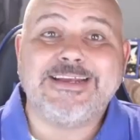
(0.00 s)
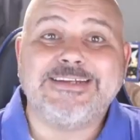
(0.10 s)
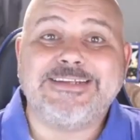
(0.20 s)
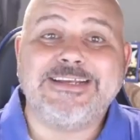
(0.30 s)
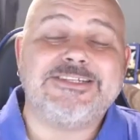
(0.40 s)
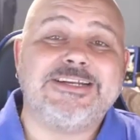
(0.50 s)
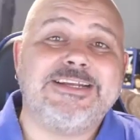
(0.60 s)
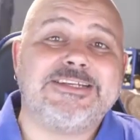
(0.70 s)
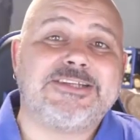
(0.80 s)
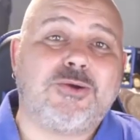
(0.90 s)

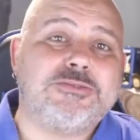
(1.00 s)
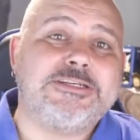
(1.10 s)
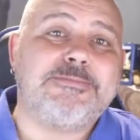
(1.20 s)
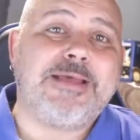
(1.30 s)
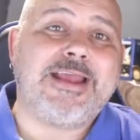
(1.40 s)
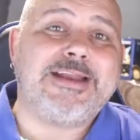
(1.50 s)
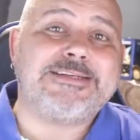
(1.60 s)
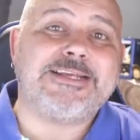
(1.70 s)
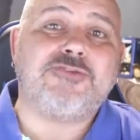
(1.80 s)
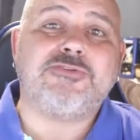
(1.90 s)
indecently assaulted a man
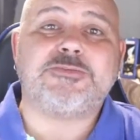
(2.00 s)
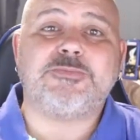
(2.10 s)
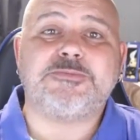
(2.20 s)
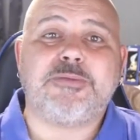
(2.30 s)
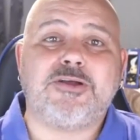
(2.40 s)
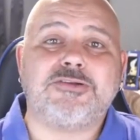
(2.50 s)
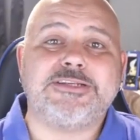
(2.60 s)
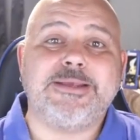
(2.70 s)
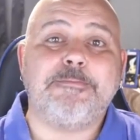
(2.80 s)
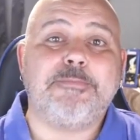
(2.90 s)
at a Christmas
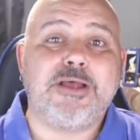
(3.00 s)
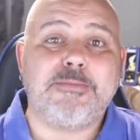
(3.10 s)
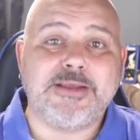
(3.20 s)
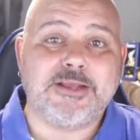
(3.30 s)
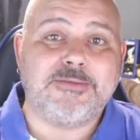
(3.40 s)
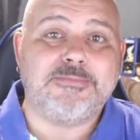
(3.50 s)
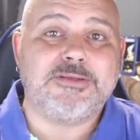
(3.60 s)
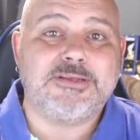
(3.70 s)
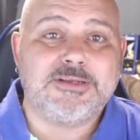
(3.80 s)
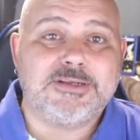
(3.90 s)
party in Birmingham
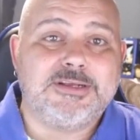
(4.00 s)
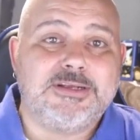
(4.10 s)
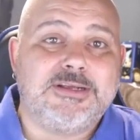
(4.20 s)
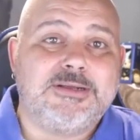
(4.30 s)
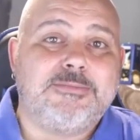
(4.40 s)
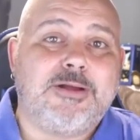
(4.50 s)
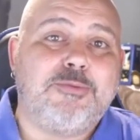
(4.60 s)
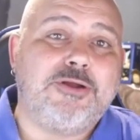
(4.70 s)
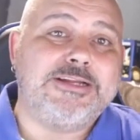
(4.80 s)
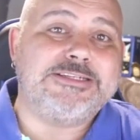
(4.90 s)
by
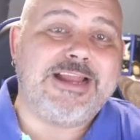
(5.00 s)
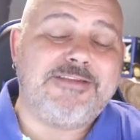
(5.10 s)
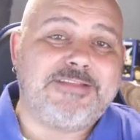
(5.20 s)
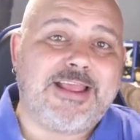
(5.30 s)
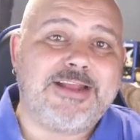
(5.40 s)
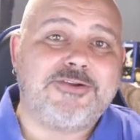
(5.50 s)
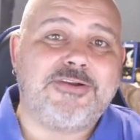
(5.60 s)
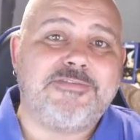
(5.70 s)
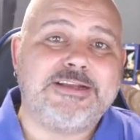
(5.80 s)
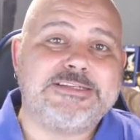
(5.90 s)
putting his left hand on
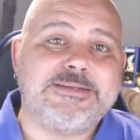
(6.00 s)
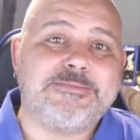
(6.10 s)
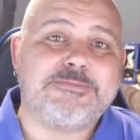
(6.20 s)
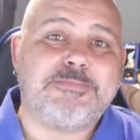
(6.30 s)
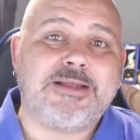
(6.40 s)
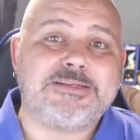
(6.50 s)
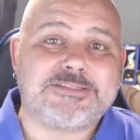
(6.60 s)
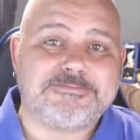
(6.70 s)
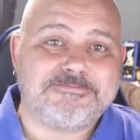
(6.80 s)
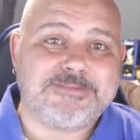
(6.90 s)
the victim's
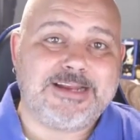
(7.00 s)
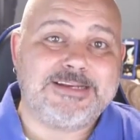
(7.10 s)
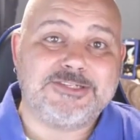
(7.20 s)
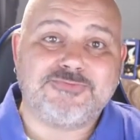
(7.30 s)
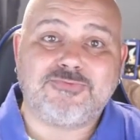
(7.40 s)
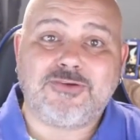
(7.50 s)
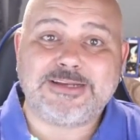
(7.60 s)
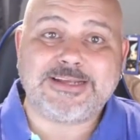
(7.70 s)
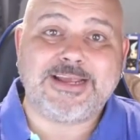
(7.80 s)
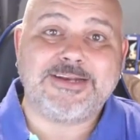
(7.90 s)
butt and his
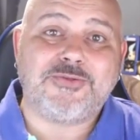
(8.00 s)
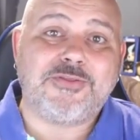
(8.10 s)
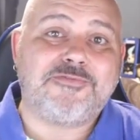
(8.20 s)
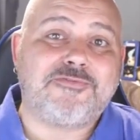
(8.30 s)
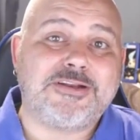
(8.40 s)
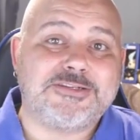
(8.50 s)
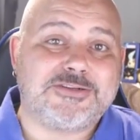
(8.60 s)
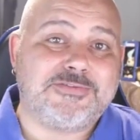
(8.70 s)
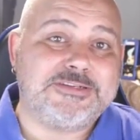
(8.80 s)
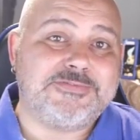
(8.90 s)
right hand on the front
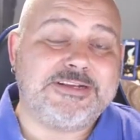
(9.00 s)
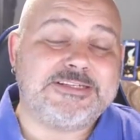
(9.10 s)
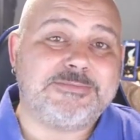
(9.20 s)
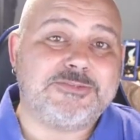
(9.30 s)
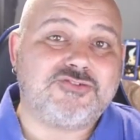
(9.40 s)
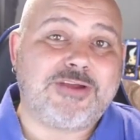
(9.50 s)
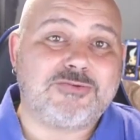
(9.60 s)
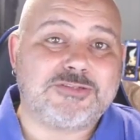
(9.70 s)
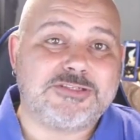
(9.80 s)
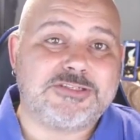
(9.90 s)
of his victim's
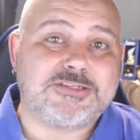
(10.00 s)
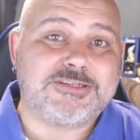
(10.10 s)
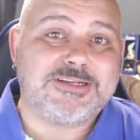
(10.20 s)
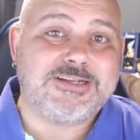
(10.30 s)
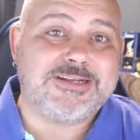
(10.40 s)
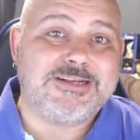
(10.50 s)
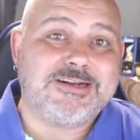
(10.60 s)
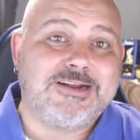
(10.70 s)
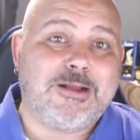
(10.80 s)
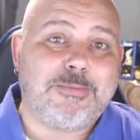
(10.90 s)
trousers,
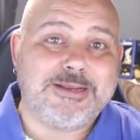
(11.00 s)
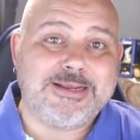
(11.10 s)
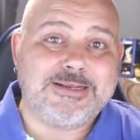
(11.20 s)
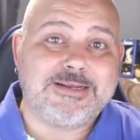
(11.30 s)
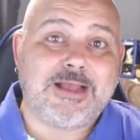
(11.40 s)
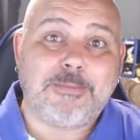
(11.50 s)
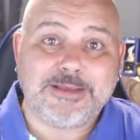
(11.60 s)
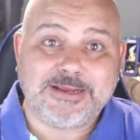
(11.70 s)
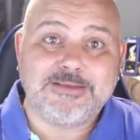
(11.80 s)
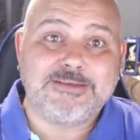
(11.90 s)

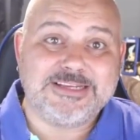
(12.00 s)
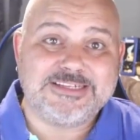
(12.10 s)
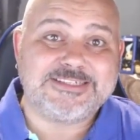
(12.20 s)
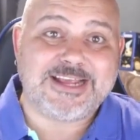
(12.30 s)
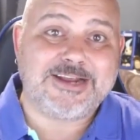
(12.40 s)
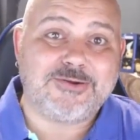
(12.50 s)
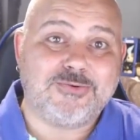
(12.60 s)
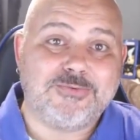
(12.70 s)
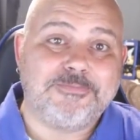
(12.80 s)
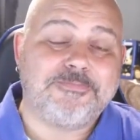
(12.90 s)
cupping his tackle.